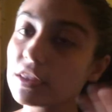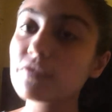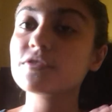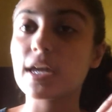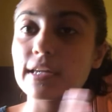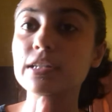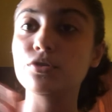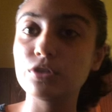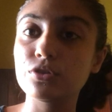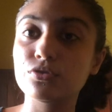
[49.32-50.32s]
secondly, you
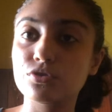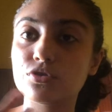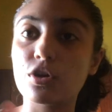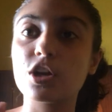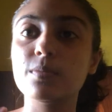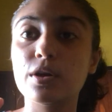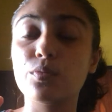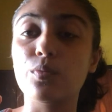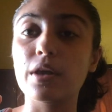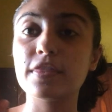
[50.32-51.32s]
need to talk
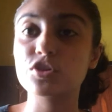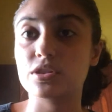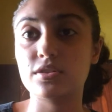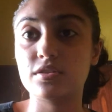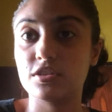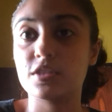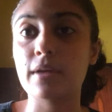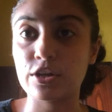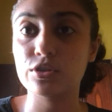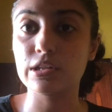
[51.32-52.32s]
about what the justice system
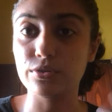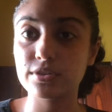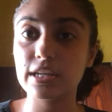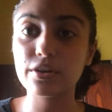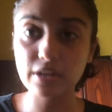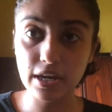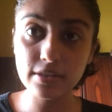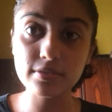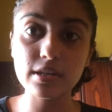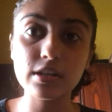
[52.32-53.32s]
actually looks like on
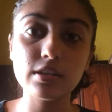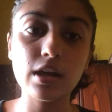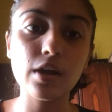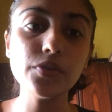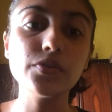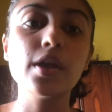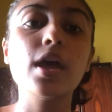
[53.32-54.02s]
either side of the house.